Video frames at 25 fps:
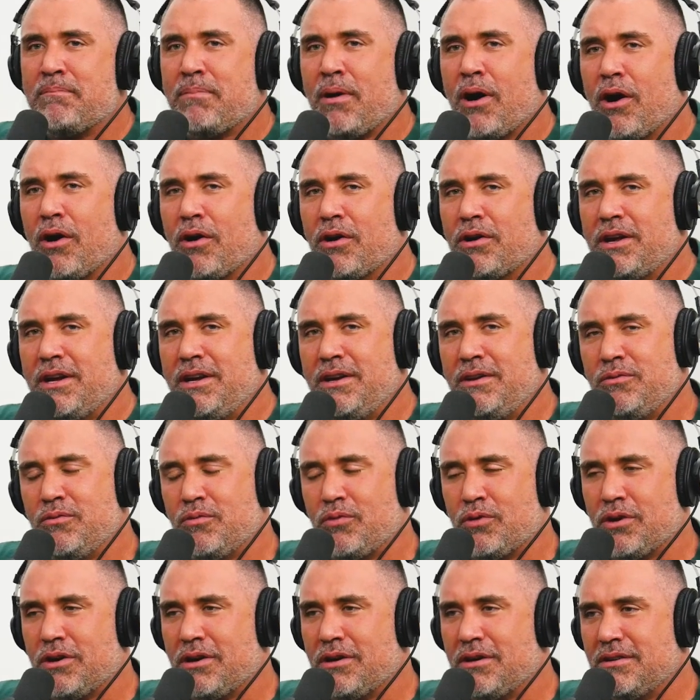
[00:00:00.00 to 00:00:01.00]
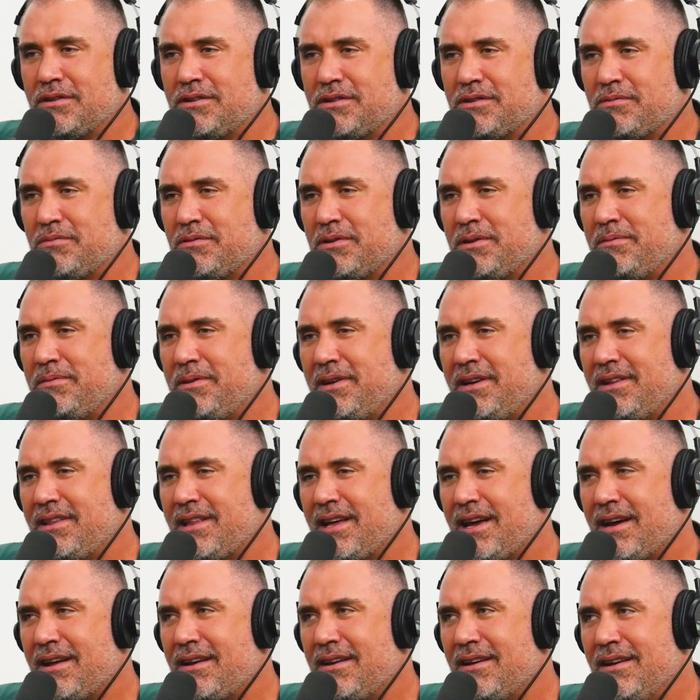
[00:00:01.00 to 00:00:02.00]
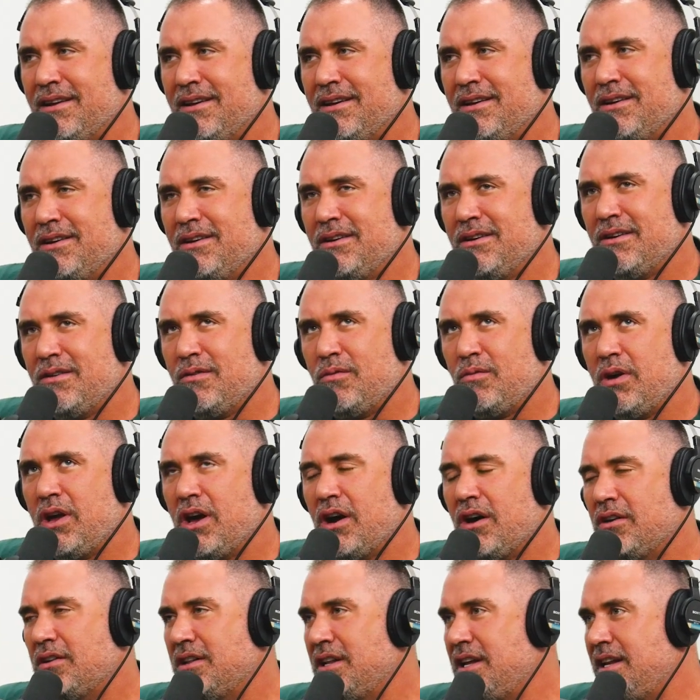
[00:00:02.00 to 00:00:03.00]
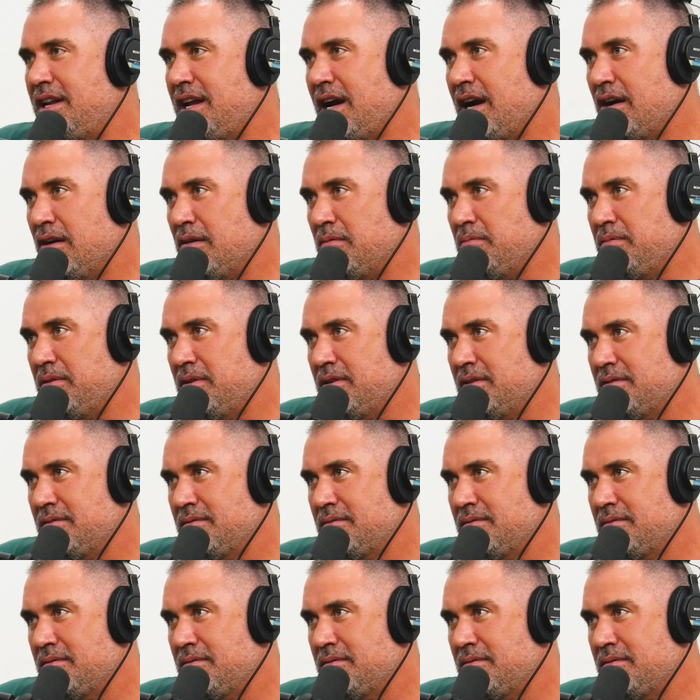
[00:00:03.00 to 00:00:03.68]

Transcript: parting words would be that we all need help,